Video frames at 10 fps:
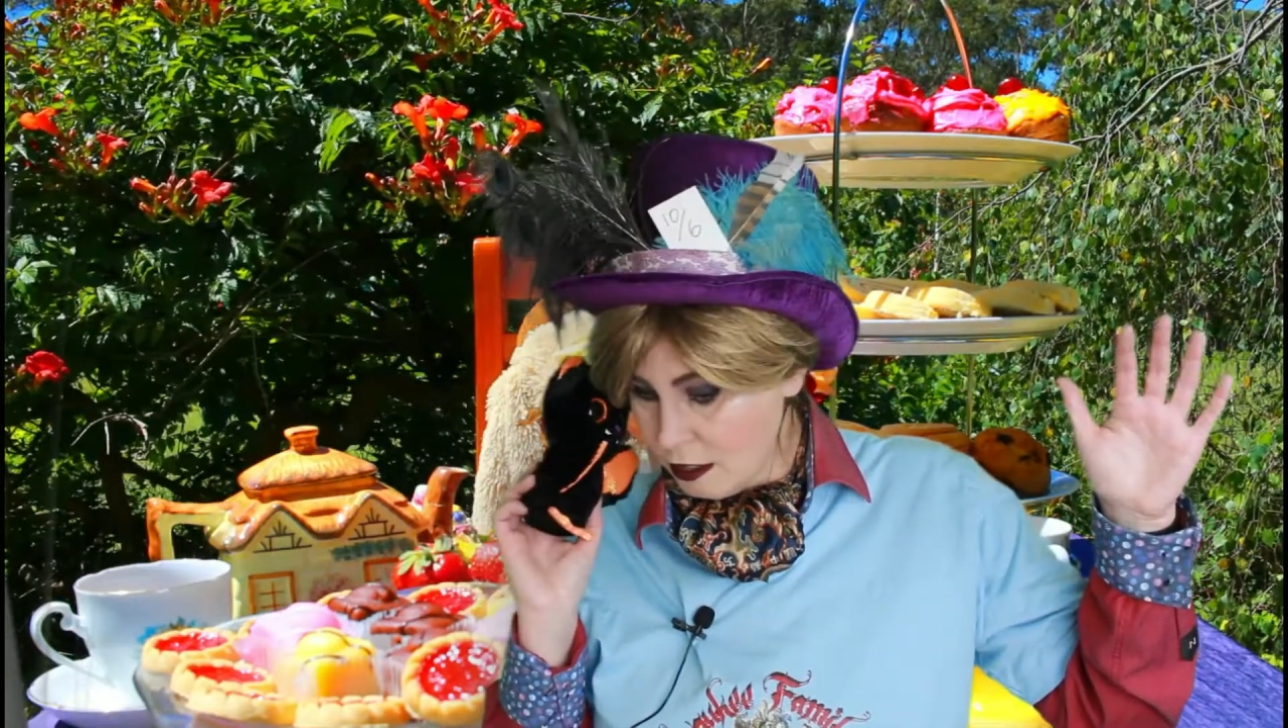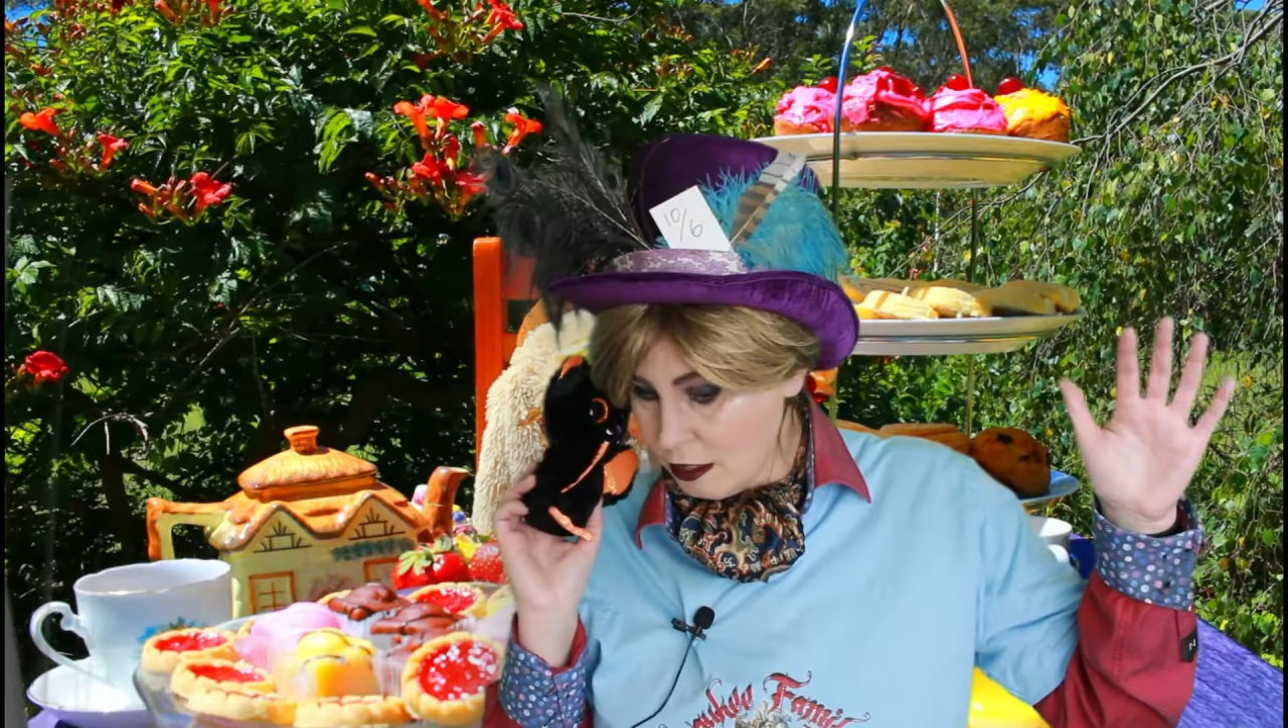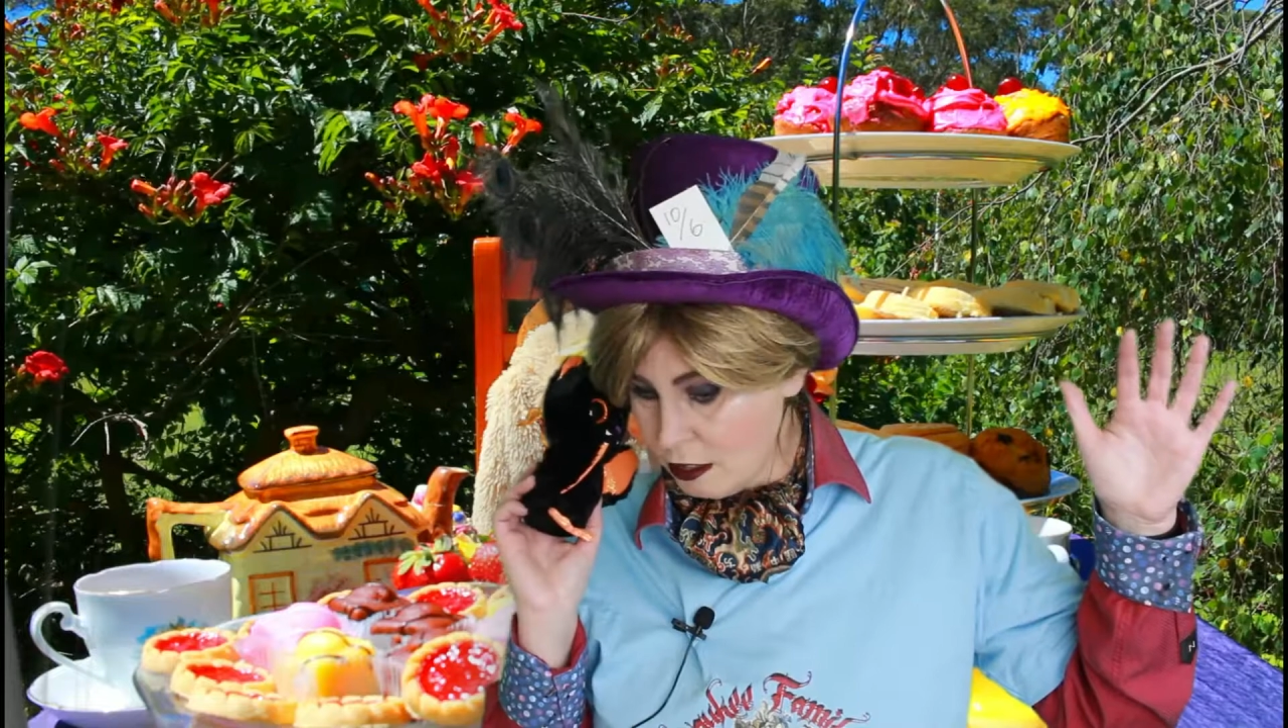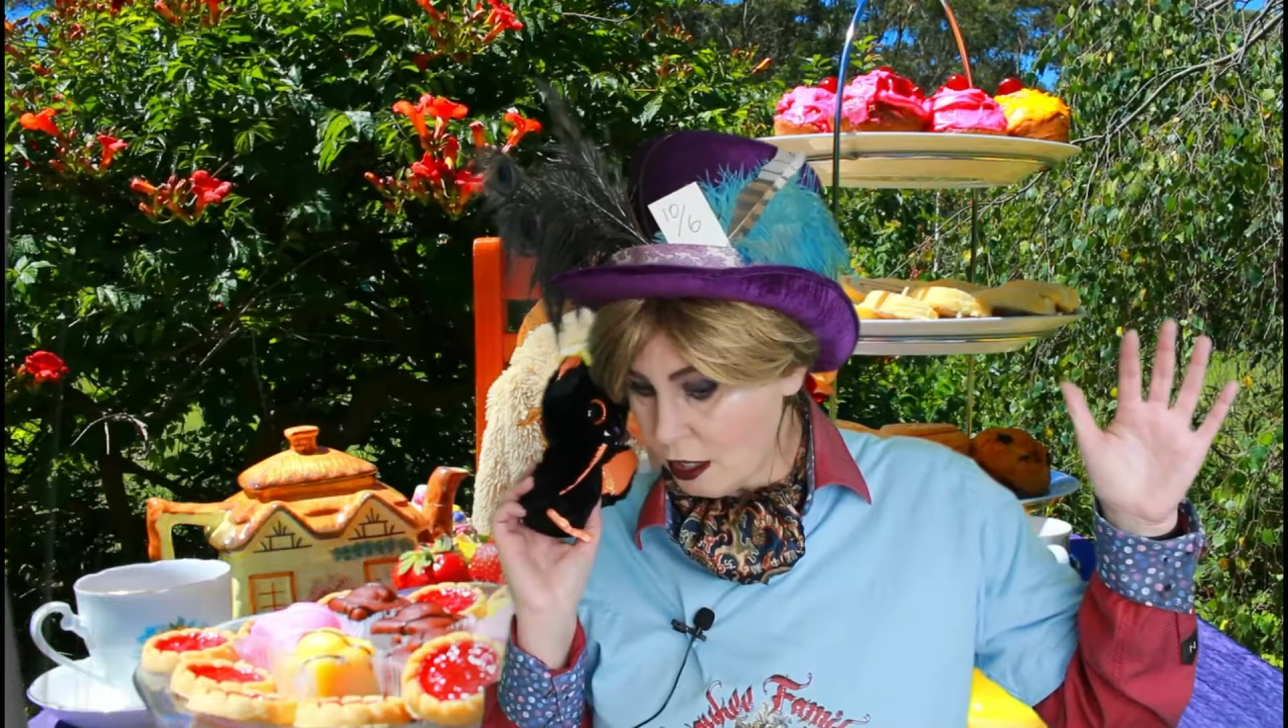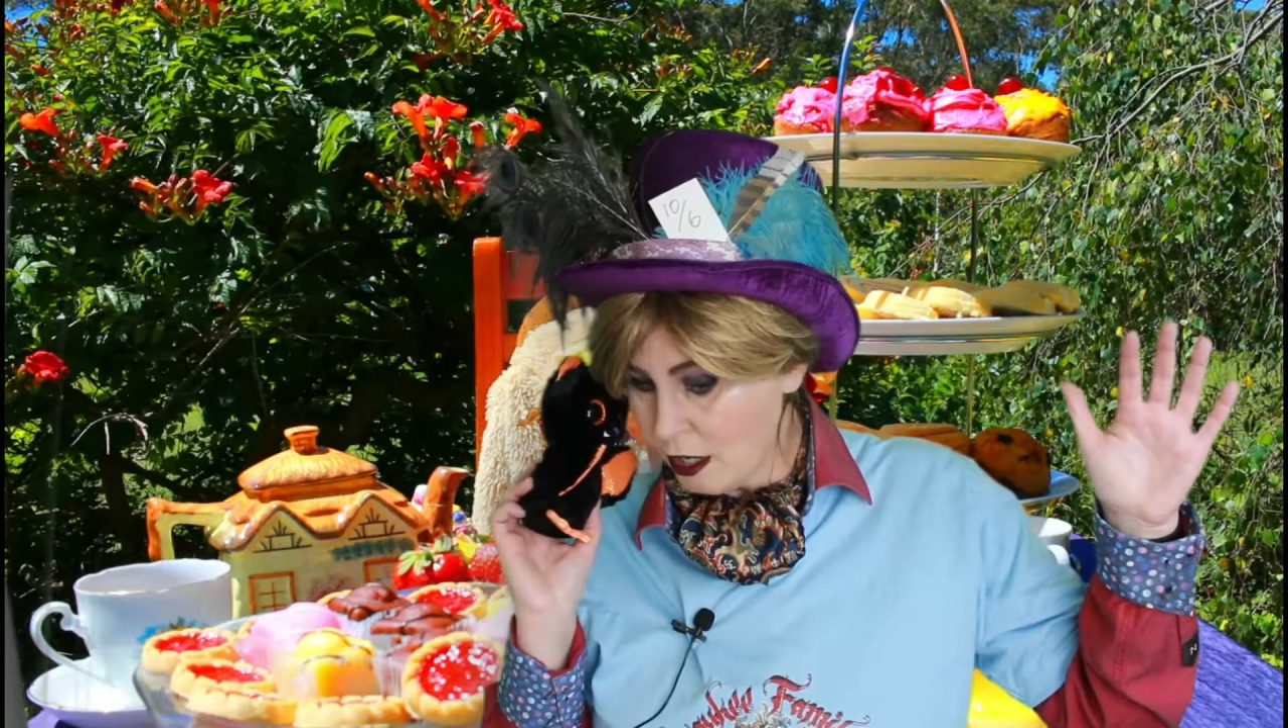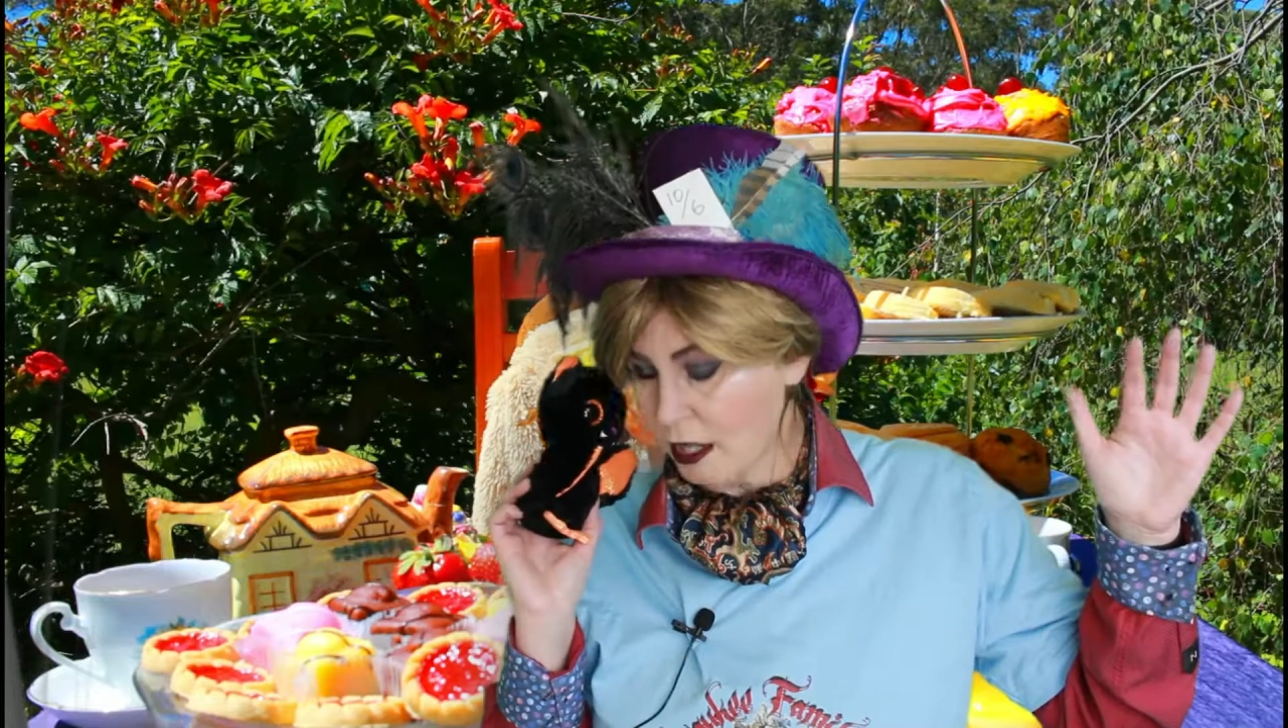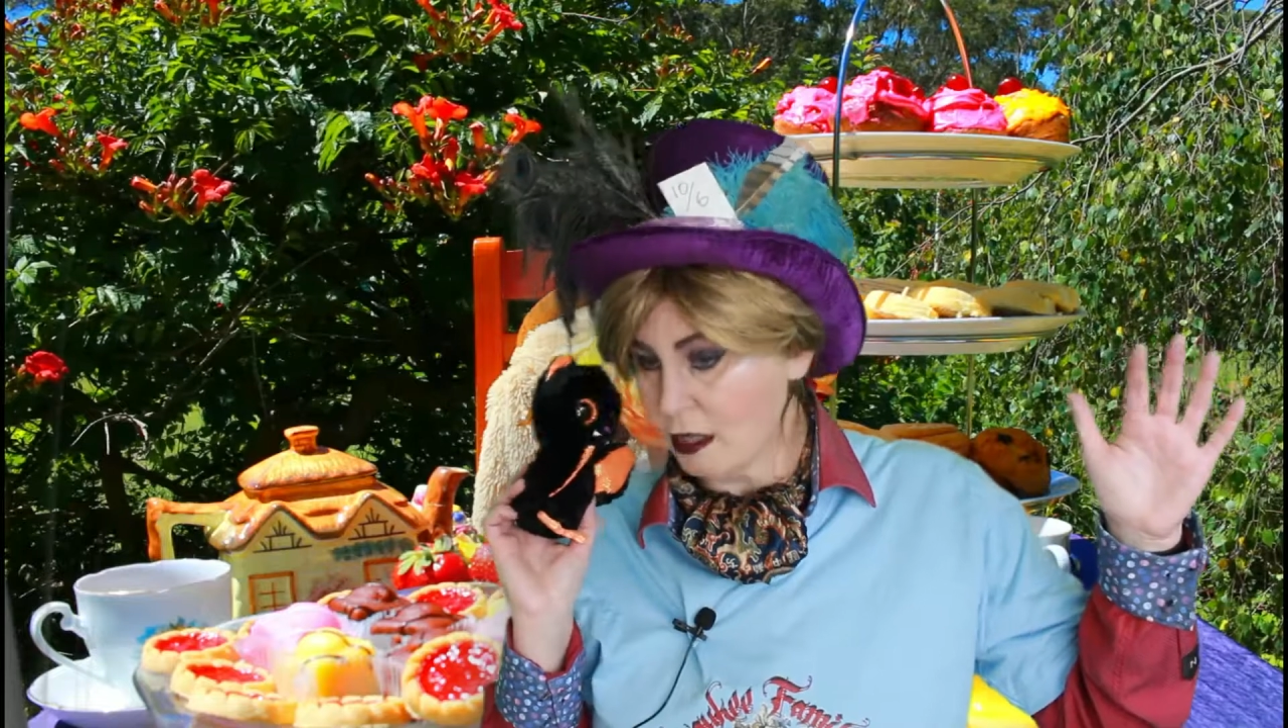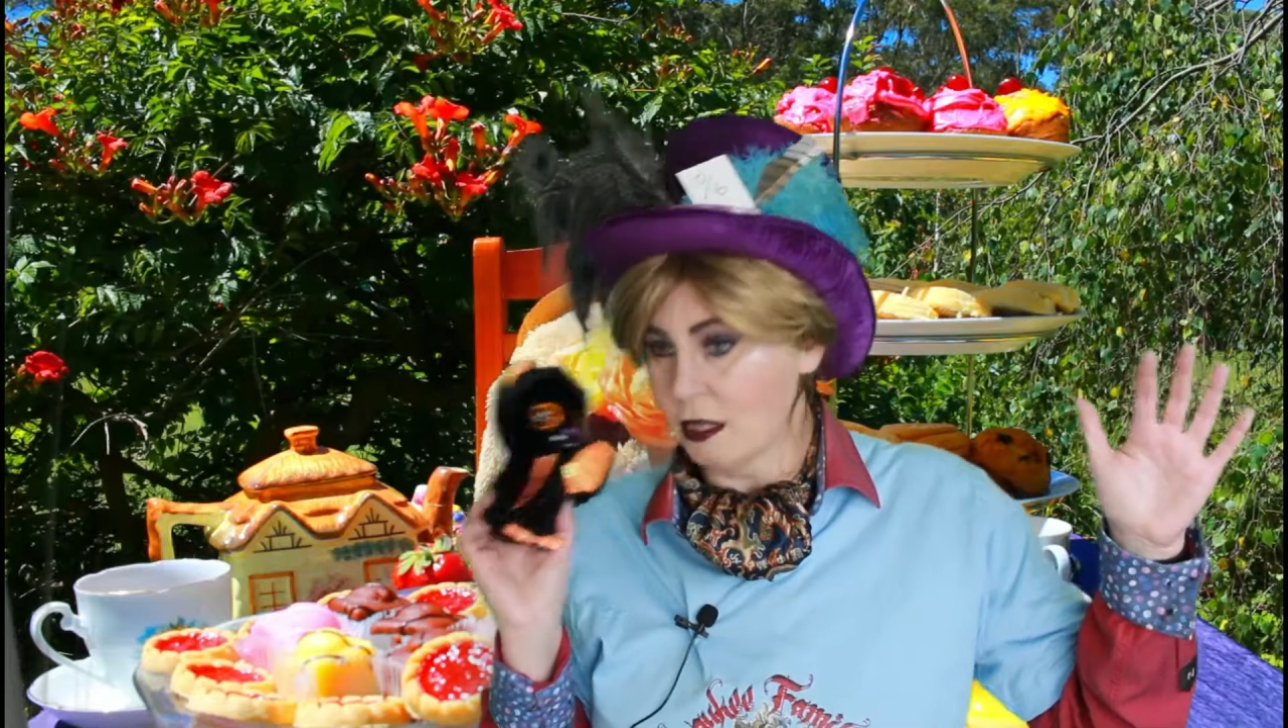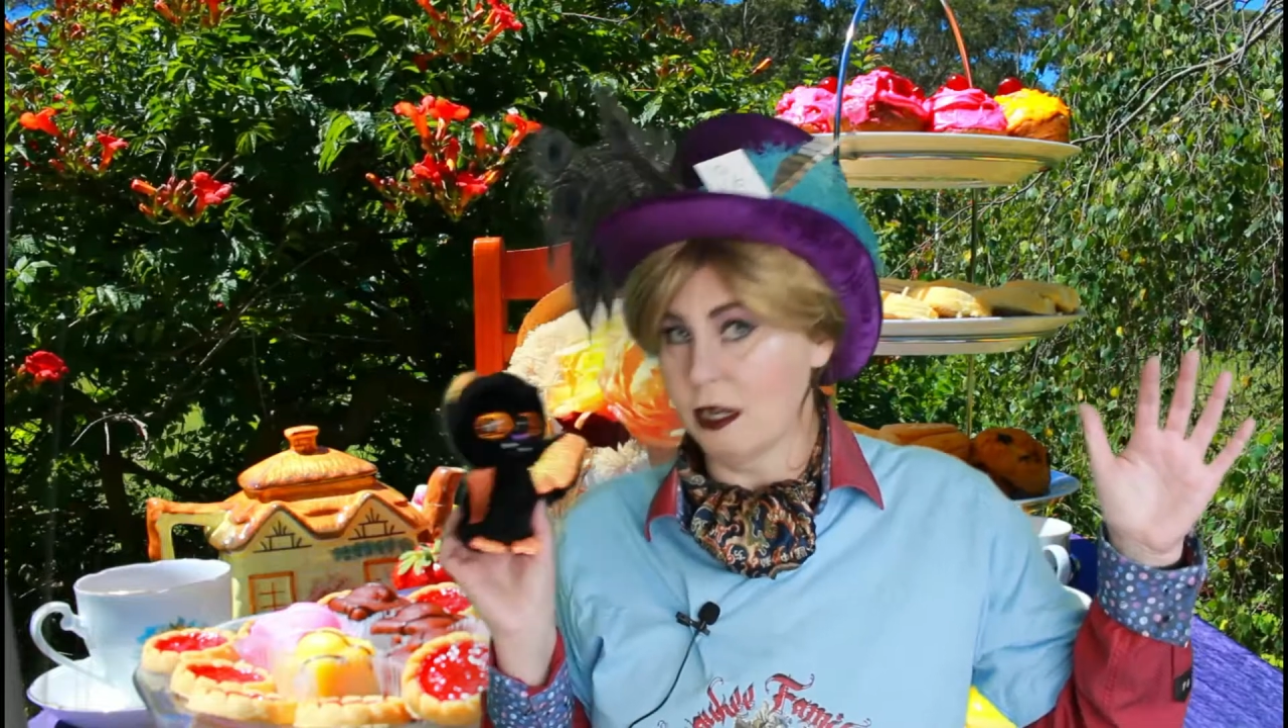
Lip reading: No, nothing